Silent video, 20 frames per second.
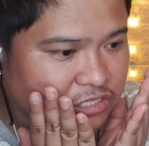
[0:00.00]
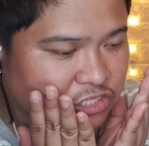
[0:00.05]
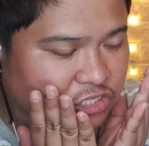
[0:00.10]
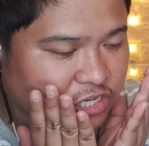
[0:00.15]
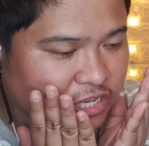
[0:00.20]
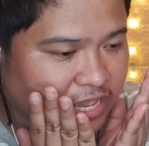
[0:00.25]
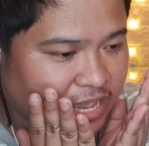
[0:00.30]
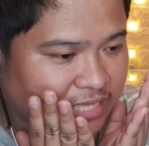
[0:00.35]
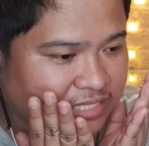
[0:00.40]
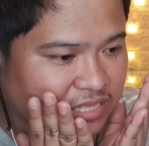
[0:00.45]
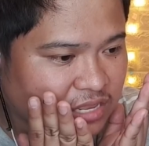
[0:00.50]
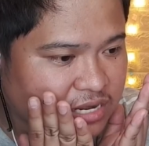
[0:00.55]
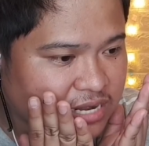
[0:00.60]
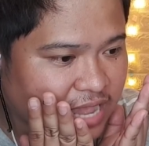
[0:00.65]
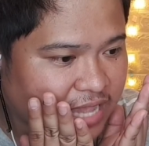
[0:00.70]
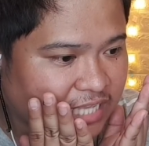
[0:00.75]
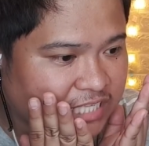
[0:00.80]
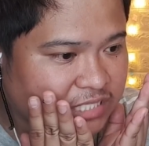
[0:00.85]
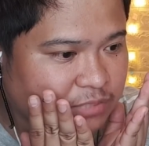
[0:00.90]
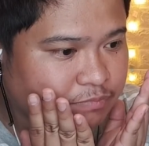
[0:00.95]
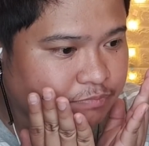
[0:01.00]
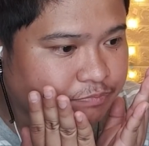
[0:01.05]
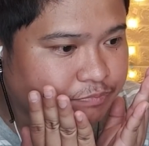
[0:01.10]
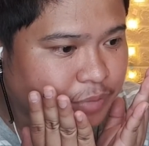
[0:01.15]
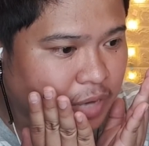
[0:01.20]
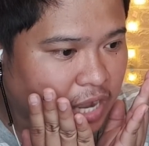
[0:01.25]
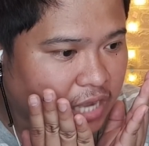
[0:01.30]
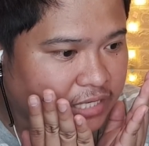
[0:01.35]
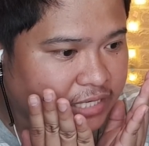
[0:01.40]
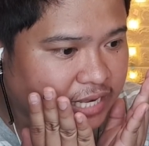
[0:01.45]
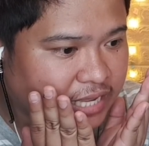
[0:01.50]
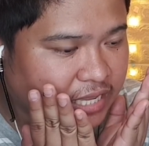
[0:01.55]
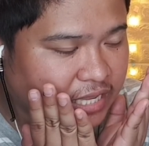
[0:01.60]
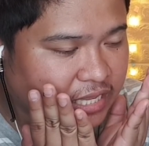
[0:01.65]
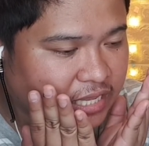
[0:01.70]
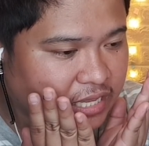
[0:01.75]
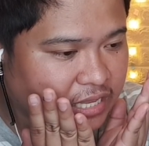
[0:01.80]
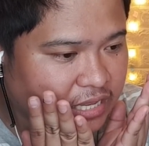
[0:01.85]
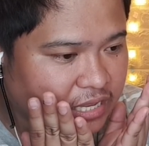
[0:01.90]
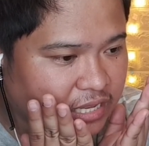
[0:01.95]
She has a nice
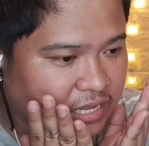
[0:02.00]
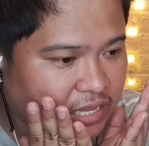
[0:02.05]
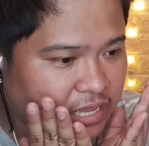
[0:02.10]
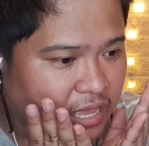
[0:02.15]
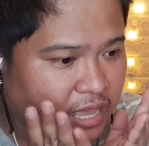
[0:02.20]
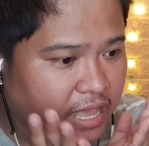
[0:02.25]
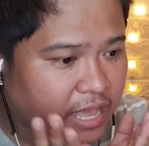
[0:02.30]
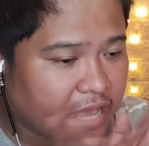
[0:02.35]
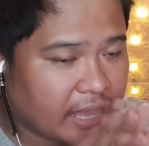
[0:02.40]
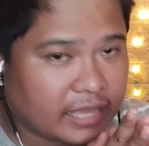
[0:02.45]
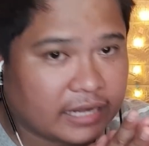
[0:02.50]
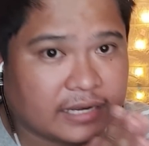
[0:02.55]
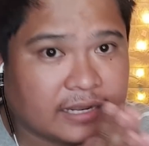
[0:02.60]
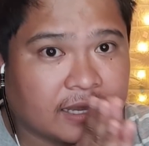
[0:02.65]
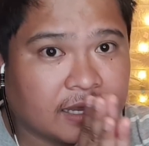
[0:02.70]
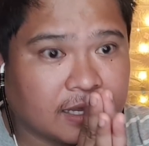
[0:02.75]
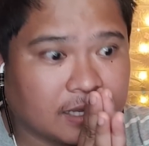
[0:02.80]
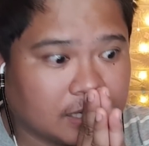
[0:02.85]
body, and